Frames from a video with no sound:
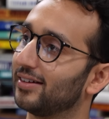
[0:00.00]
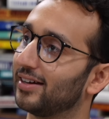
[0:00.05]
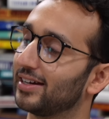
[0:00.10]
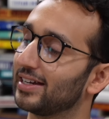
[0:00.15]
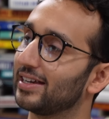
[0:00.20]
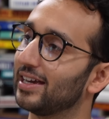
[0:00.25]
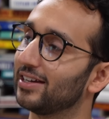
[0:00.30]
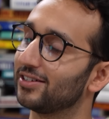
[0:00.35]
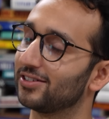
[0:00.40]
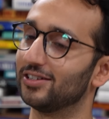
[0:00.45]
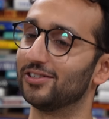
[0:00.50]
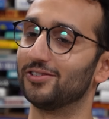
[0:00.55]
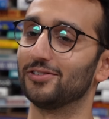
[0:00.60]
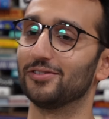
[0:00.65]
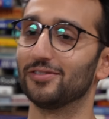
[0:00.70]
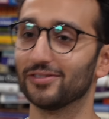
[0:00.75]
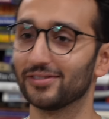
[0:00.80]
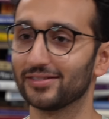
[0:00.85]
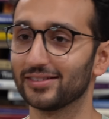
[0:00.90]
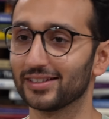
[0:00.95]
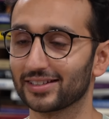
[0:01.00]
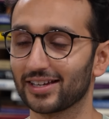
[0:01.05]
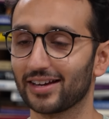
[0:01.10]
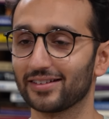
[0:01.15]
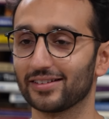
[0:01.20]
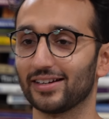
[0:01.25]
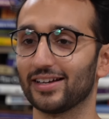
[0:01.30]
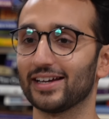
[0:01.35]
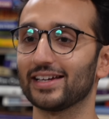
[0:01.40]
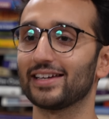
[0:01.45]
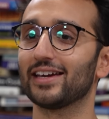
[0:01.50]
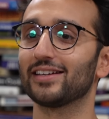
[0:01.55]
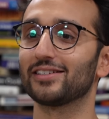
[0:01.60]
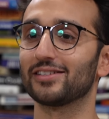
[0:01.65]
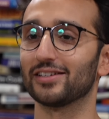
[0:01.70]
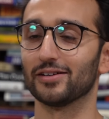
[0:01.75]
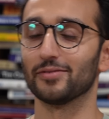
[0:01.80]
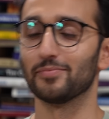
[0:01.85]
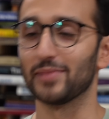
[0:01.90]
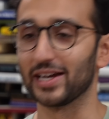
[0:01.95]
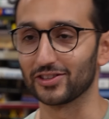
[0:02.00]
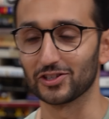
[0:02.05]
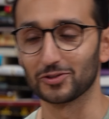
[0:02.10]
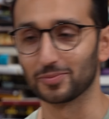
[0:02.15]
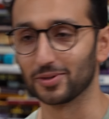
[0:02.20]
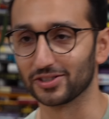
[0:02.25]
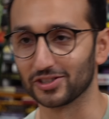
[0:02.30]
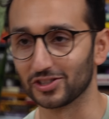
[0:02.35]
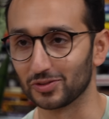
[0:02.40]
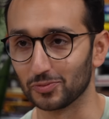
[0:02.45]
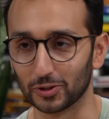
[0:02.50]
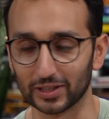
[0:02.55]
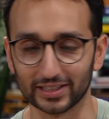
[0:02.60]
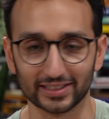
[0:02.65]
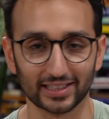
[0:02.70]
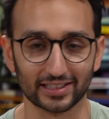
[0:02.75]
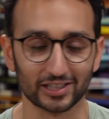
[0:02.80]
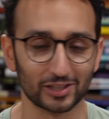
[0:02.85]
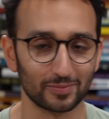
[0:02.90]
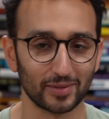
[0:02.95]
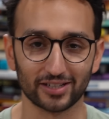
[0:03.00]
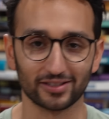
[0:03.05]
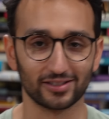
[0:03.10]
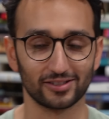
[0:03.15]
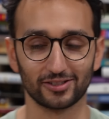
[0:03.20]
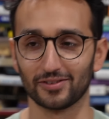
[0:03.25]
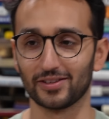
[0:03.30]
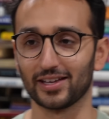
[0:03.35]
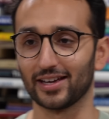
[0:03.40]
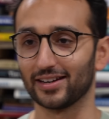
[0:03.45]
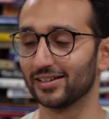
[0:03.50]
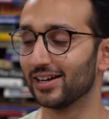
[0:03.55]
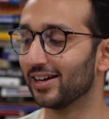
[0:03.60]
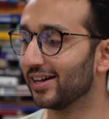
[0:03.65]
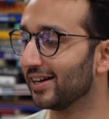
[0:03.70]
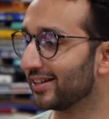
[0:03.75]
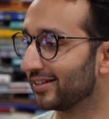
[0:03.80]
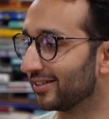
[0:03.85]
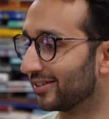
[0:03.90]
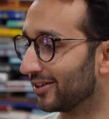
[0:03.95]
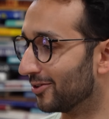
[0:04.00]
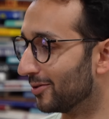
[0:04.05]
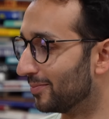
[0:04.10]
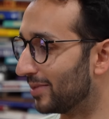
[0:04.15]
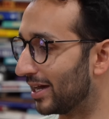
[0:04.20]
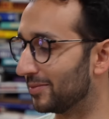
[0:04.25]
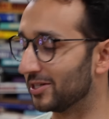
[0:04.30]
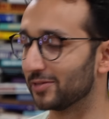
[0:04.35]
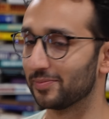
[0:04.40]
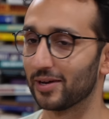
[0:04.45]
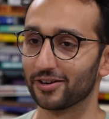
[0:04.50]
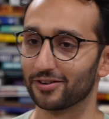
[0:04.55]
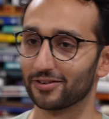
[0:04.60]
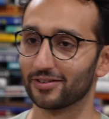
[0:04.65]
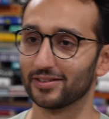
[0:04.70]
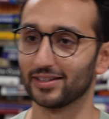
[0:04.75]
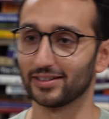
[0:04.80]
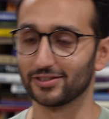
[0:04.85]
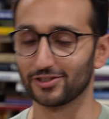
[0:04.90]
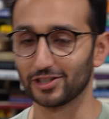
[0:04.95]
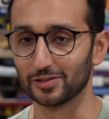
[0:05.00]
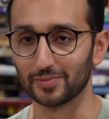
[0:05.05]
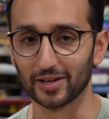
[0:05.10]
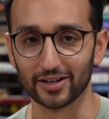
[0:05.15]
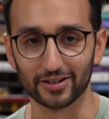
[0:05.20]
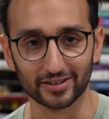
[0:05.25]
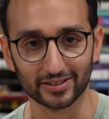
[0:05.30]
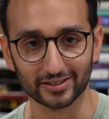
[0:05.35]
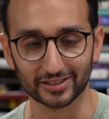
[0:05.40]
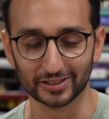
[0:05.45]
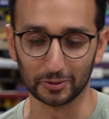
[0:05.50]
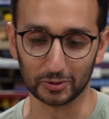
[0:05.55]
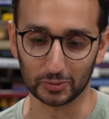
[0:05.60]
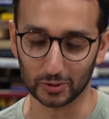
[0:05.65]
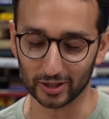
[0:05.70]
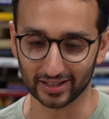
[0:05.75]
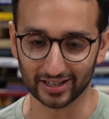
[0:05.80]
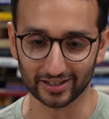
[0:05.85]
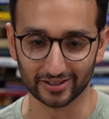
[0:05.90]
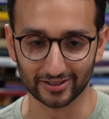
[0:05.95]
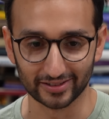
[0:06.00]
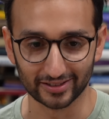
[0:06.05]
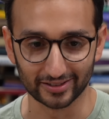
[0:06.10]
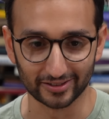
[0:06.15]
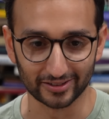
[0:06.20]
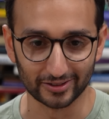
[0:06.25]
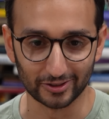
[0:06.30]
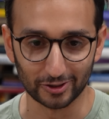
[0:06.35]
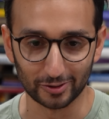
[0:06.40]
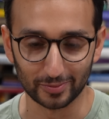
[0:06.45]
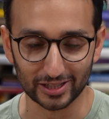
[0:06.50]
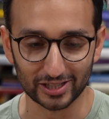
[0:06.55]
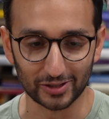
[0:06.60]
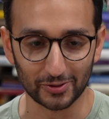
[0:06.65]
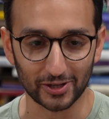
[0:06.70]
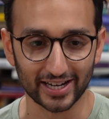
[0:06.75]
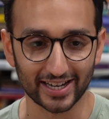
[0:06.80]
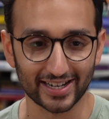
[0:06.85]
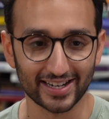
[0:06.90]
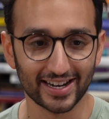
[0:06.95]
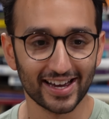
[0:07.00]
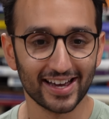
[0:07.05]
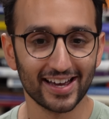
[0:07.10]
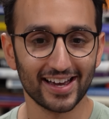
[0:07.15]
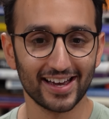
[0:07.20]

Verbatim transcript: I get to do this kind of, like, I get to make this person's morning sickness better so that, you know, her baby's better and that she's better, because I was working on, on O B G Y N.